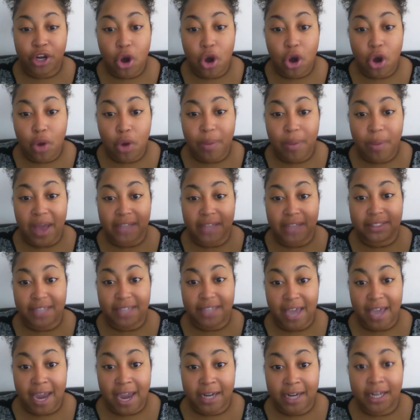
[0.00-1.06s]
go back to
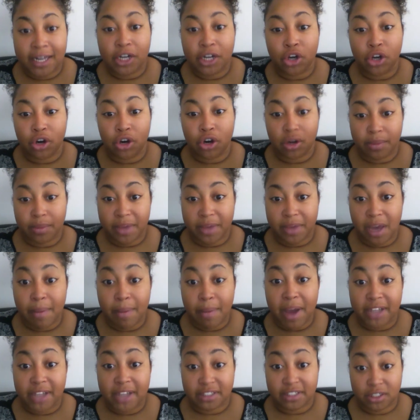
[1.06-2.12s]
Canaan, you're gonna become
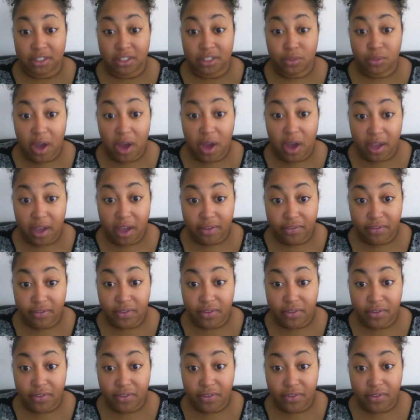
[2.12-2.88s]
Isaac's wife.